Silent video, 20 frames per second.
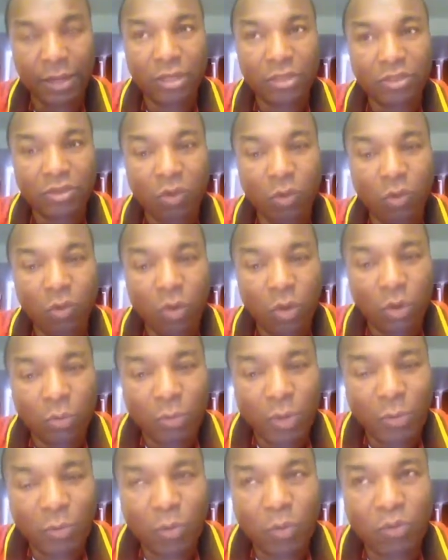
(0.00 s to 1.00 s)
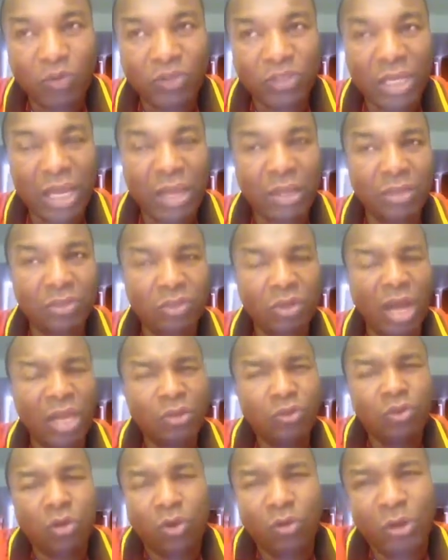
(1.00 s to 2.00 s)
So people will say, so are
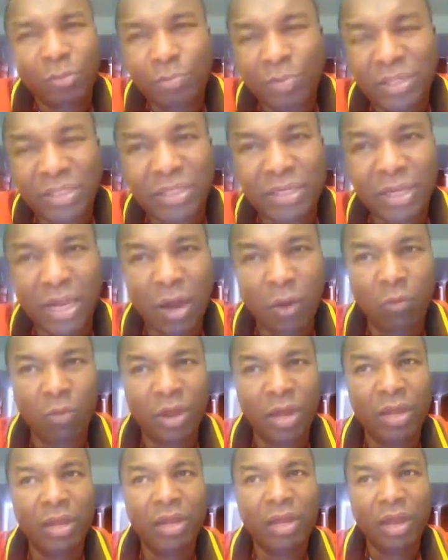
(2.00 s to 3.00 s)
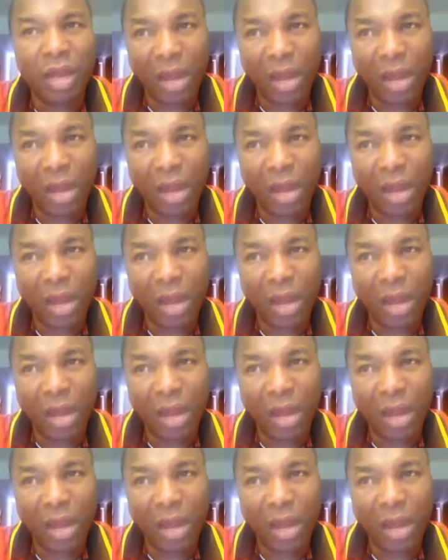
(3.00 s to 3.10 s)
you not repeating that way?